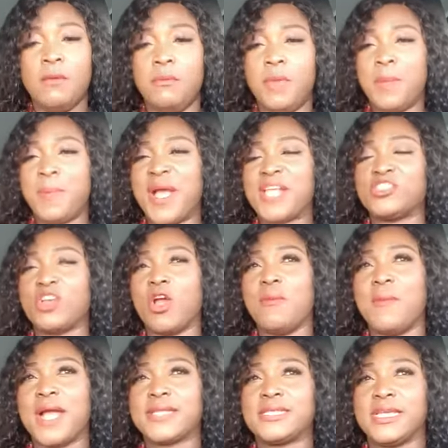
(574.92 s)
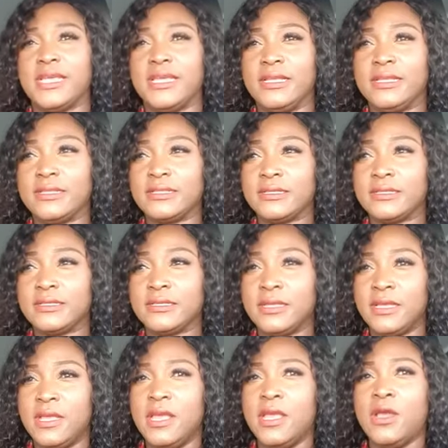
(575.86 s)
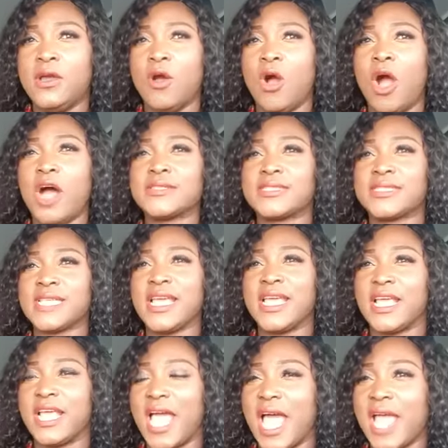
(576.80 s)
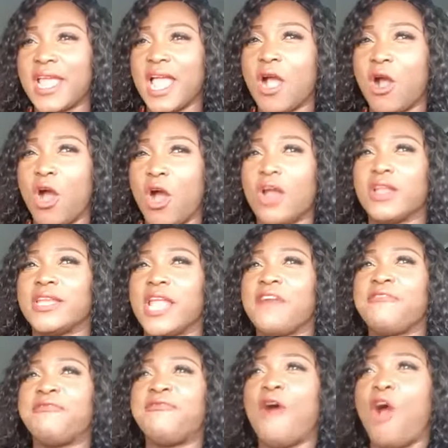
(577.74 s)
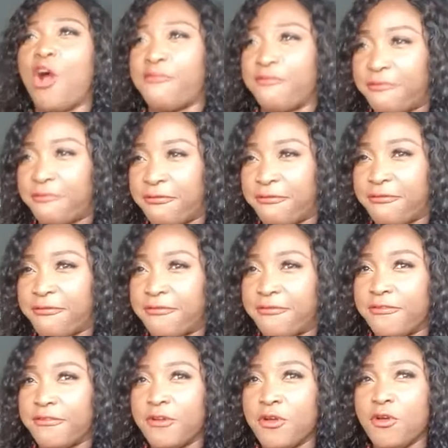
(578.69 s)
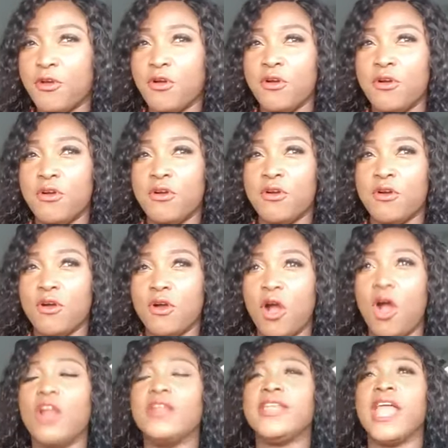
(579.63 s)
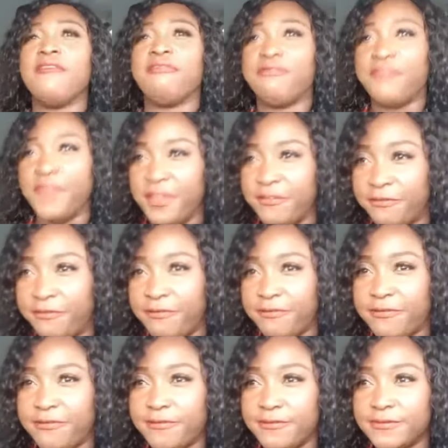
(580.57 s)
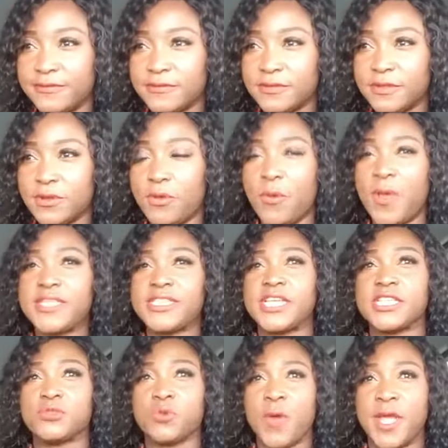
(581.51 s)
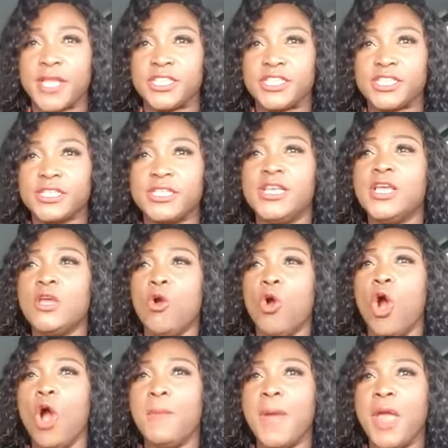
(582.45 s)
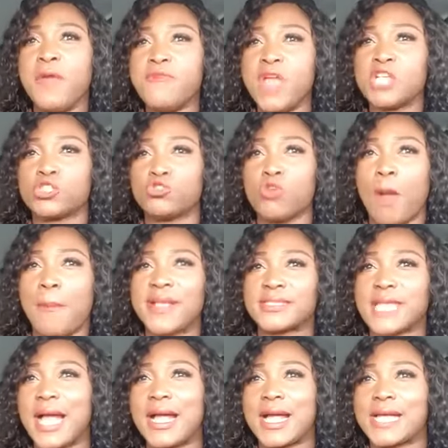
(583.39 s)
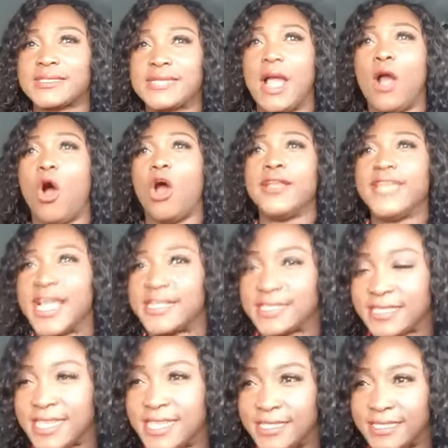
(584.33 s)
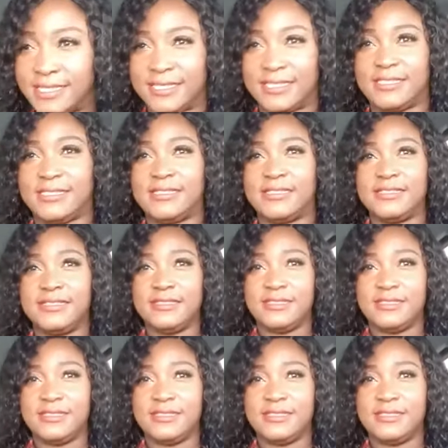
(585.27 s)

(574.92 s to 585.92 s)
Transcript: Me pacho mate. O si, eye on the 4th. On the 5th. Which is which? Obe yesu obesa kase on the 6th.